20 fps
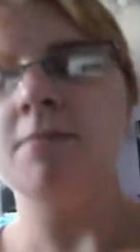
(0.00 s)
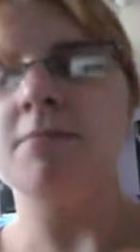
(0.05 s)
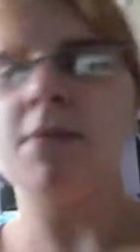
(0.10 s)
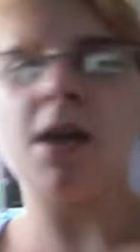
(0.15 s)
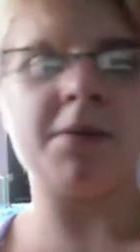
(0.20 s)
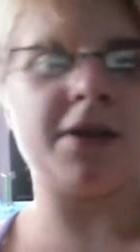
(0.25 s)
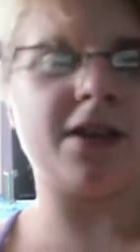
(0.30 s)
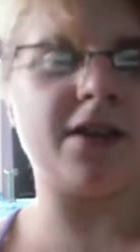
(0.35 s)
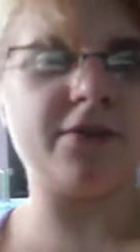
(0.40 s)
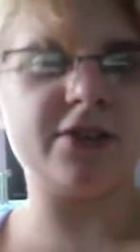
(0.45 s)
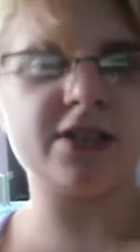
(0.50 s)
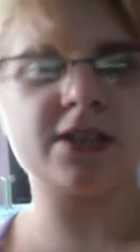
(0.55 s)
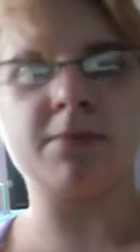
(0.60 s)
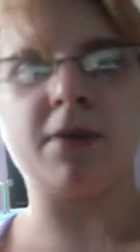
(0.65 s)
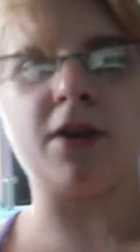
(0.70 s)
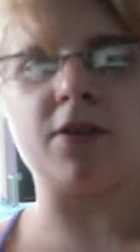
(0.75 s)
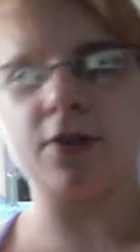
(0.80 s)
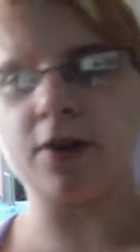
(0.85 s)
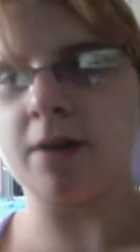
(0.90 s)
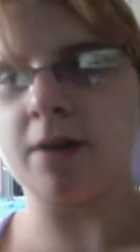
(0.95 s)
maybe give you some
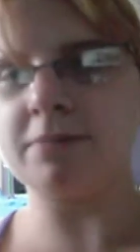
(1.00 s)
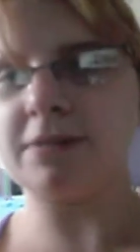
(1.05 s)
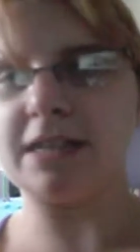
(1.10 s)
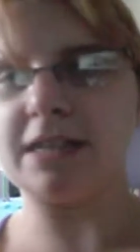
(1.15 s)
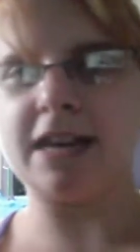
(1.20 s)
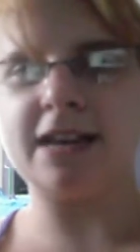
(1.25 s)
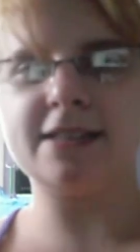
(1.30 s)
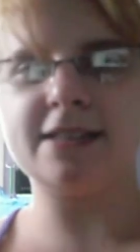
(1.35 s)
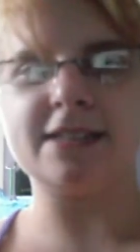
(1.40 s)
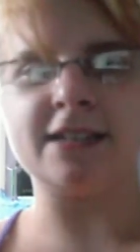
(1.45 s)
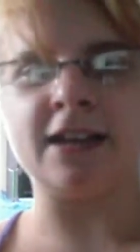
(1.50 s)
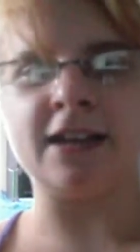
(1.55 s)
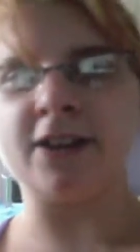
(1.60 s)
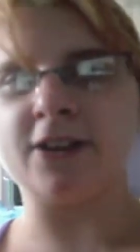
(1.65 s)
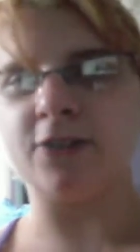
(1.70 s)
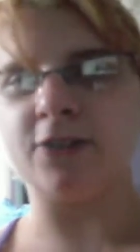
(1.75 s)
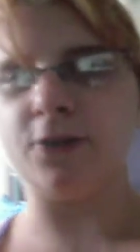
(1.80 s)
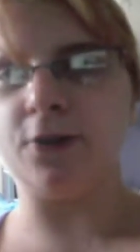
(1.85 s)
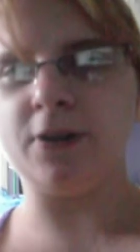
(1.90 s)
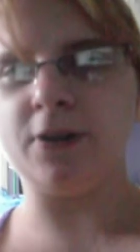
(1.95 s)
other updates
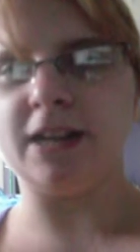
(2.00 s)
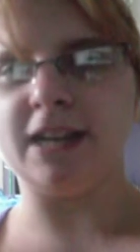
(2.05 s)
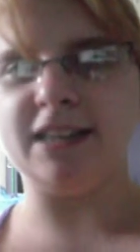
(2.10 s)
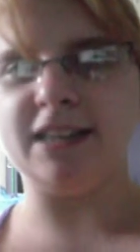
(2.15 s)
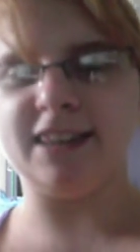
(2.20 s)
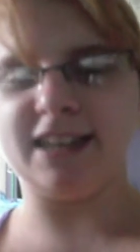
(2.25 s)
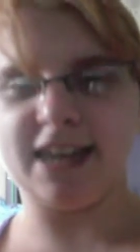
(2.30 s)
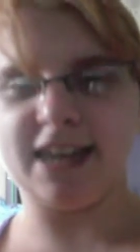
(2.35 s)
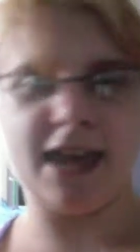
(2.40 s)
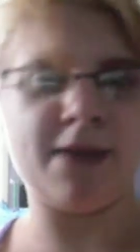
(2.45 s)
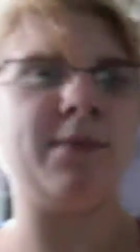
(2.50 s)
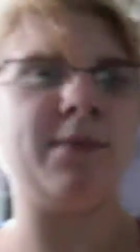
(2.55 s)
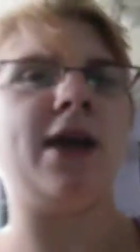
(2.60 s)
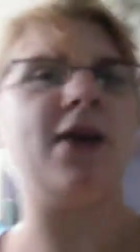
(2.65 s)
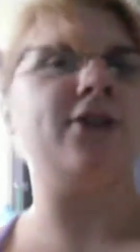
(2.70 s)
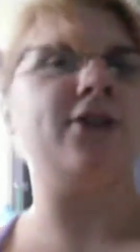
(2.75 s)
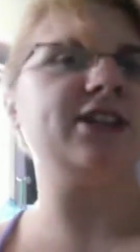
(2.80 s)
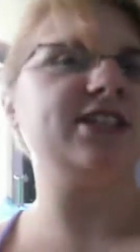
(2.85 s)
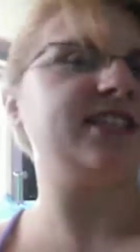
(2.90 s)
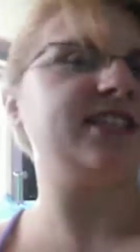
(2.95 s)
including the gay
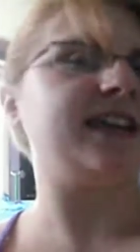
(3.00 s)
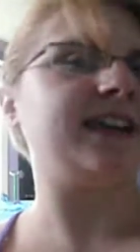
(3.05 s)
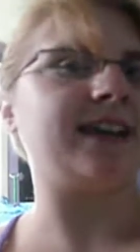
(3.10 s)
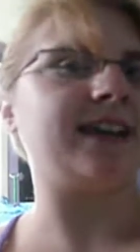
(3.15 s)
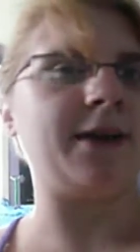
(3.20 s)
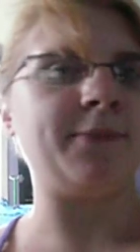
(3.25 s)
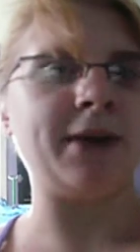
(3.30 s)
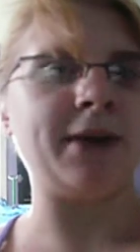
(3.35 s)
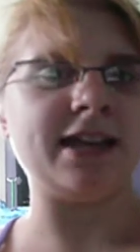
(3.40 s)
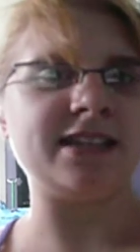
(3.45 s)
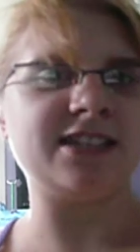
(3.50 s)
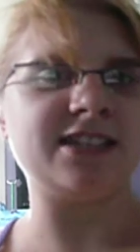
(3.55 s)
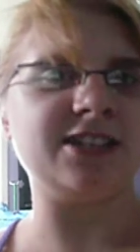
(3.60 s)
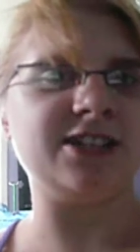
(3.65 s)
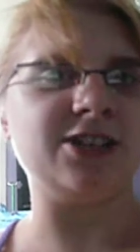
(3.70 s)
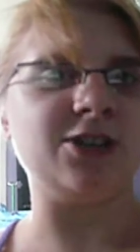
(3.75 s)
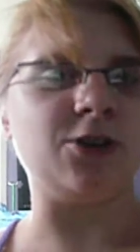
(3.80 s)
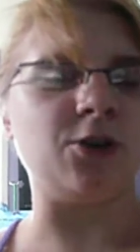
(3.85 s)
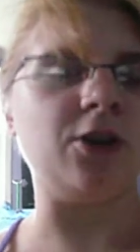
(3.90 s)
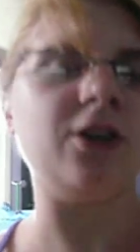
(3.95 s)
marriage that got passed in
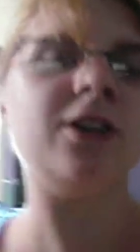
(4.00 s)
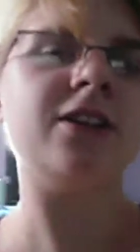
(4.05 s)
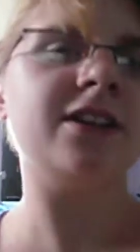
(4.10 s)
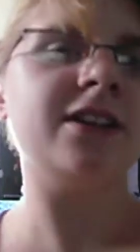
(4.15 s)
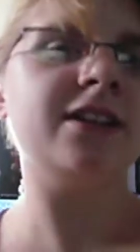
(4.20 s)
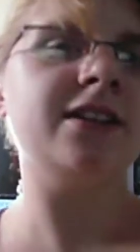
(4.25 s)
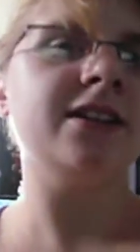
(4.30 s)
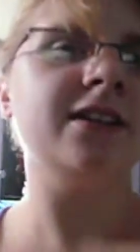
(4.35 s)
New York